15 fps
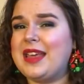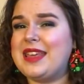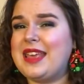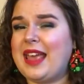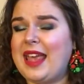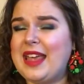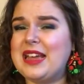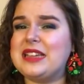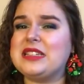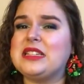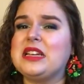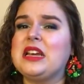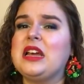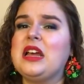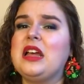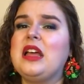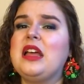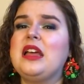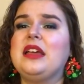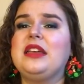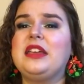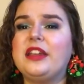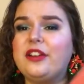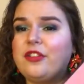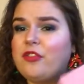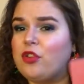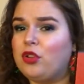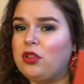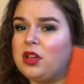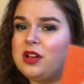I can't get a
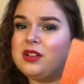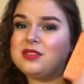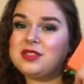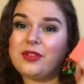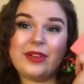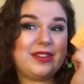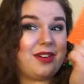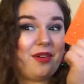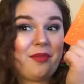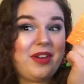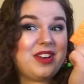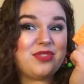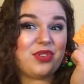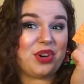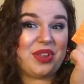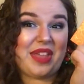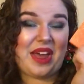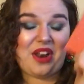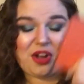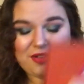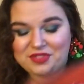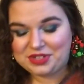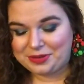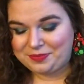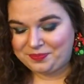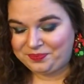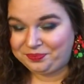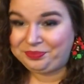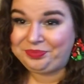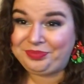full look, so I don't reach for it that often.
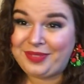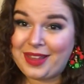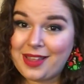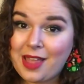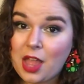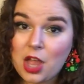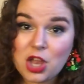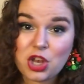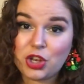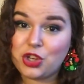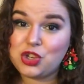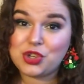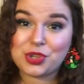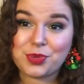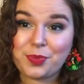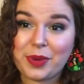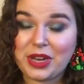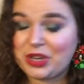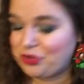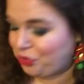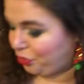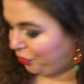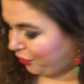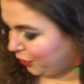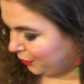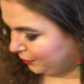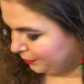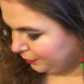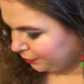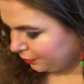Just being truthful.
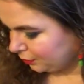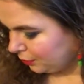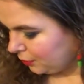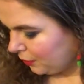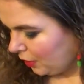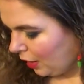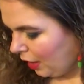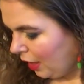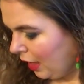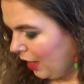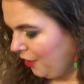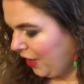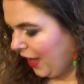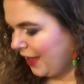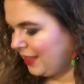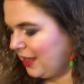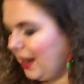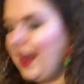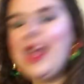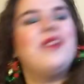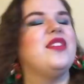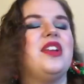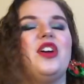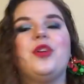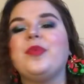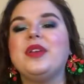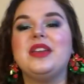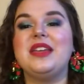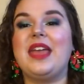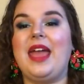Okay, then I have an
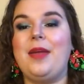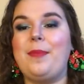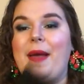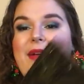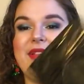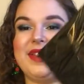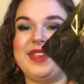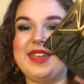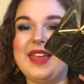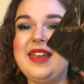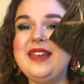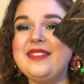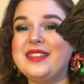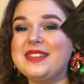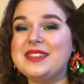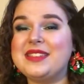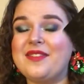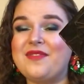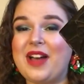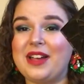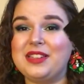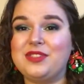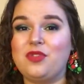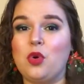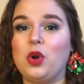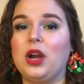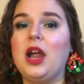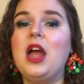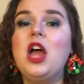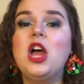Urban Decay palette again. This is the Vice
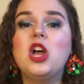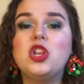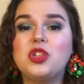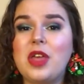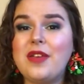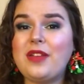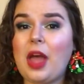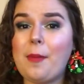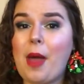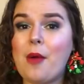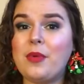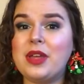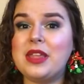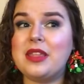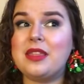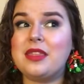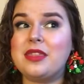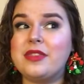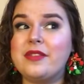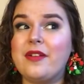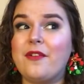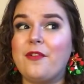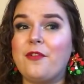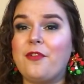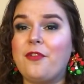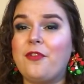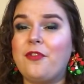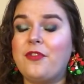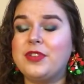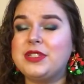4. So they've come out with
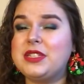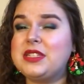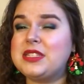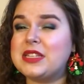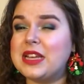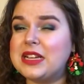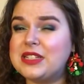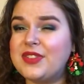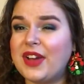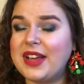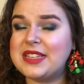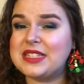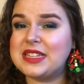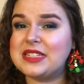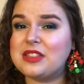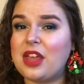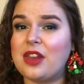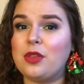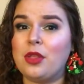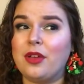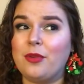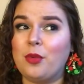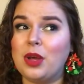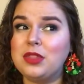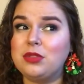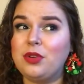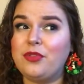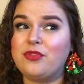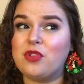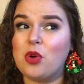6 Vices. They had the
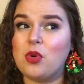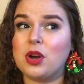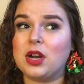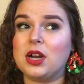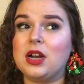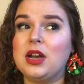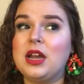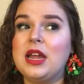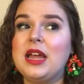1-4,